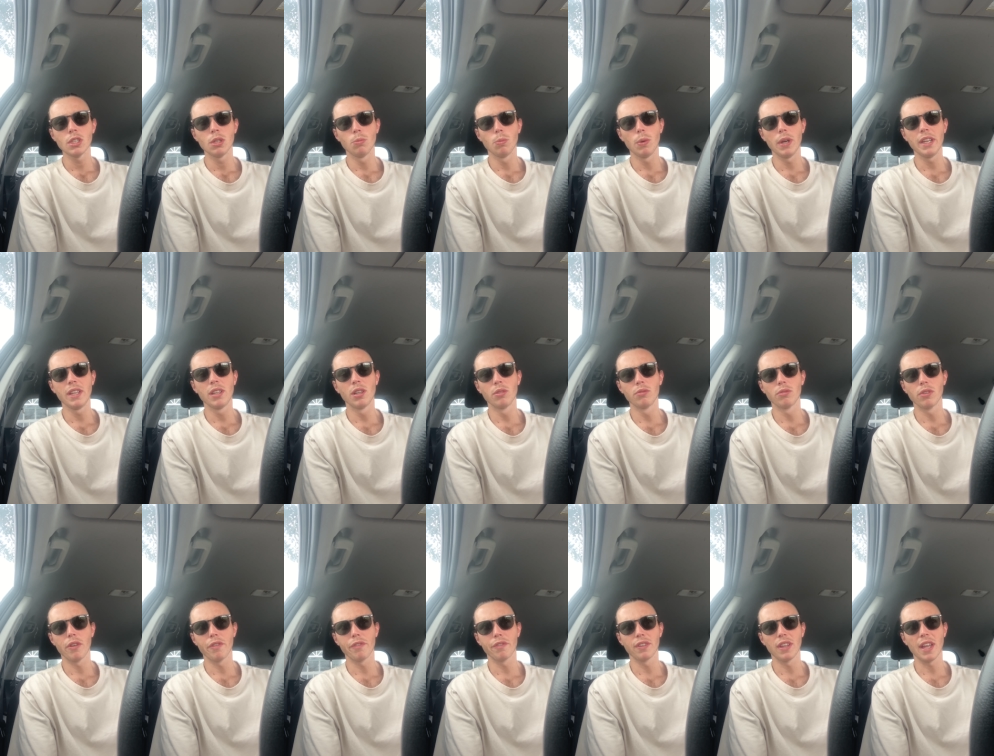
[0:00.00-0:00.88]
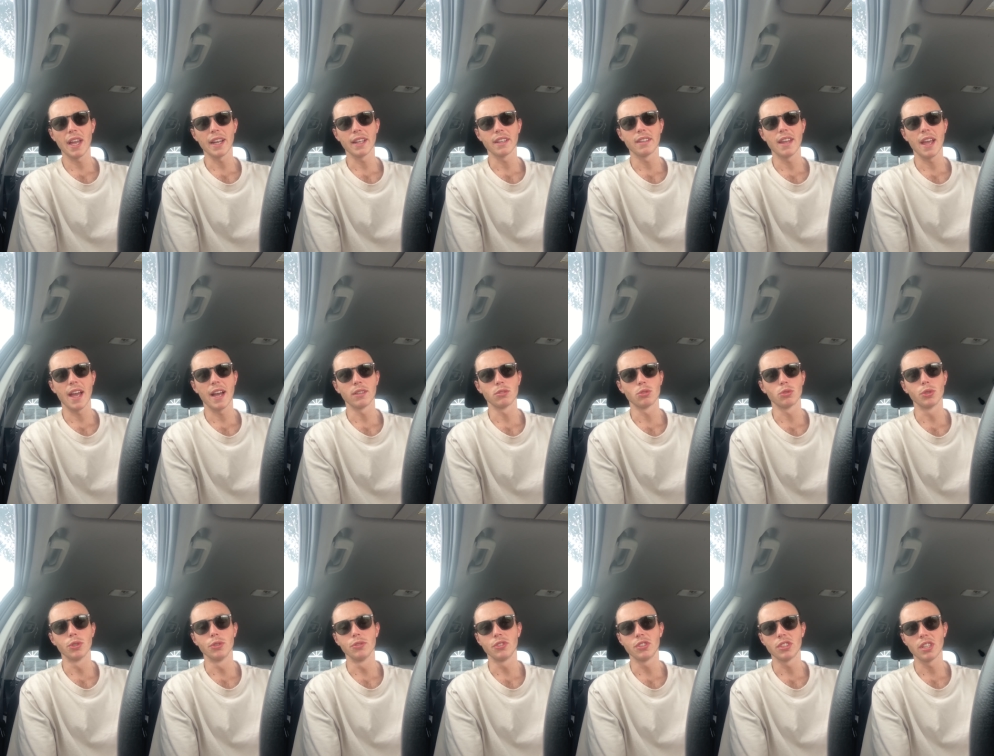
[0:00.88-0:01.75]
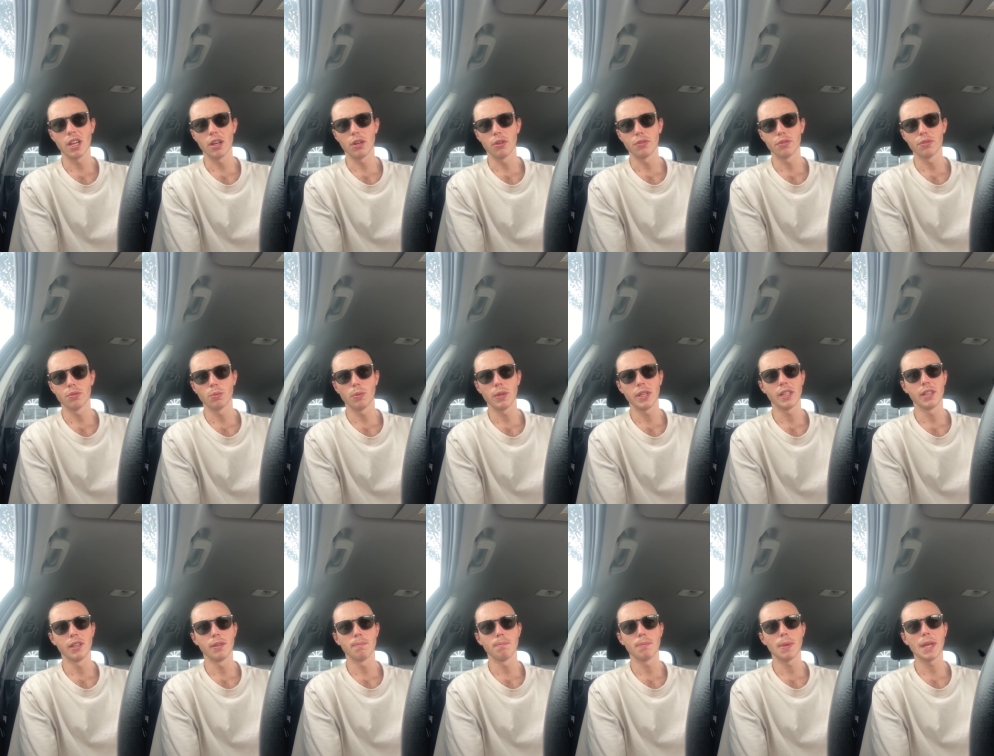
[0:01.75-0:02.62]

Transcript: we can reflect our true self. We can